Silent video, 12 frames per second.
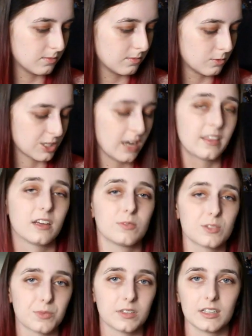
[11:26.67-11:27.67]
which I think
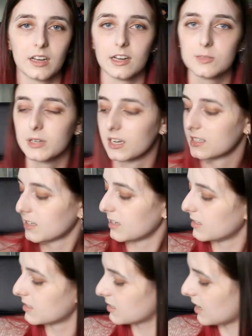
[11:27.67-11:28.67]
was really nice because it
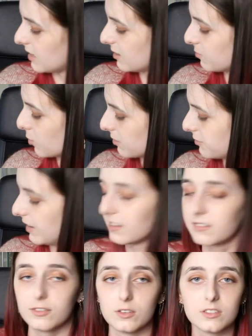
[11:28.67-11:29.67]
is kind of more
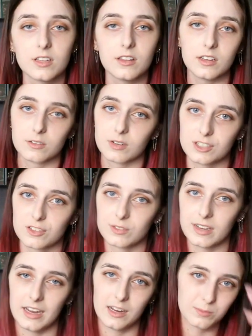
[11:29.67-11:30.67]
faithful to the original
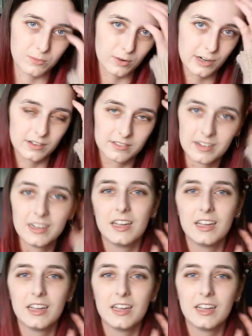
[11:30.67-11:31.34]
game where